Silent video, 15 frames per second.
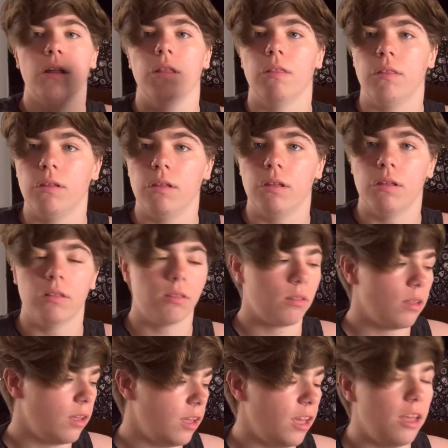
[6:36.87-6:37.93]
these
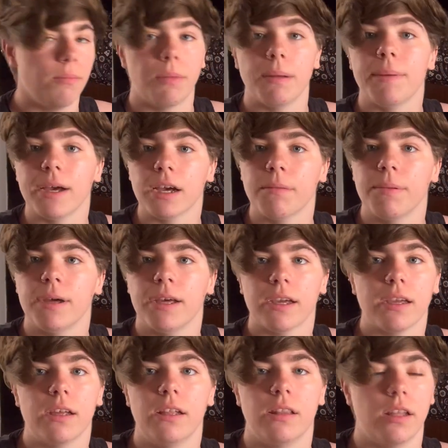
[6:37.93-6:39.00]
in my backpack
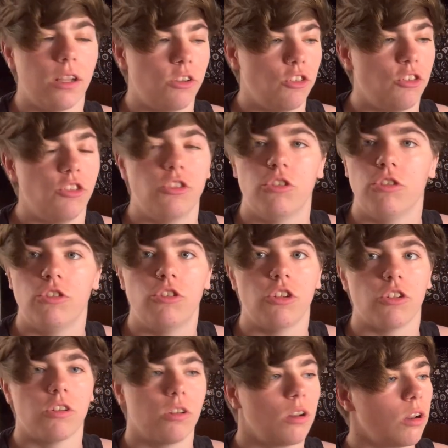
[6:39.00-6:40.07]
and then
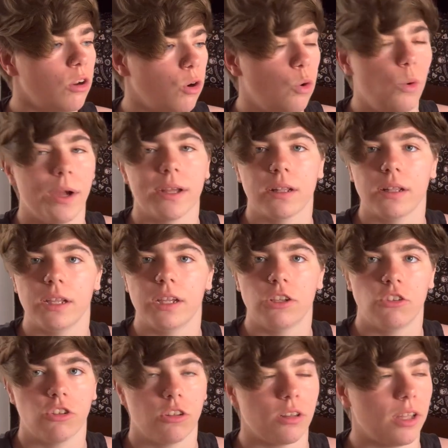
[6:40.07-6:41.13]
just quickly
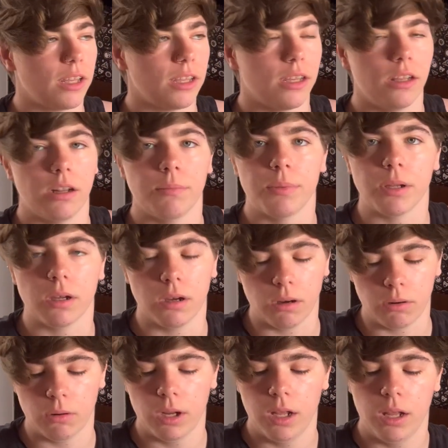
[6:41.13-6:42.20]
just like get up and
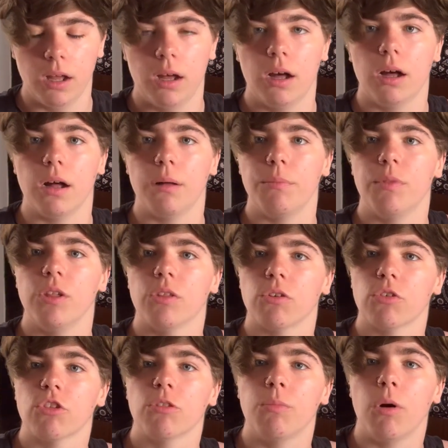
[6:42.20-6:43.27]
go. These
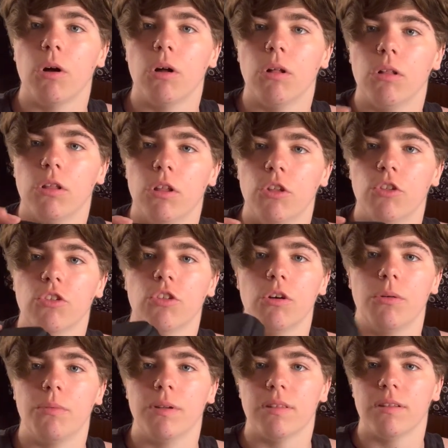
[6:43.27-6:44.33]
are small,
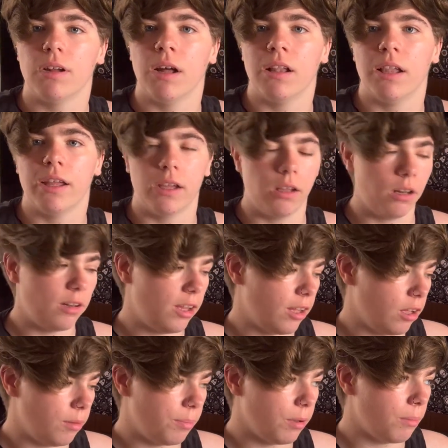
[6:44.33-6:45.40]
so it's not like gonna
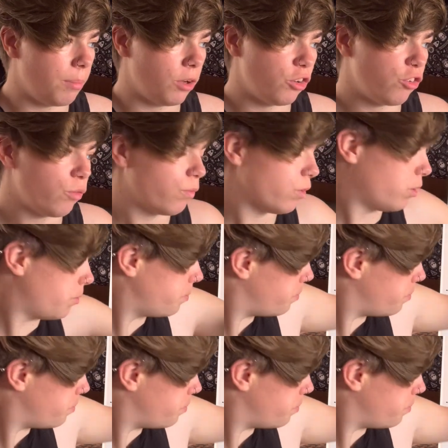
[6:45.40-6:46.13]
take up a bunch of room.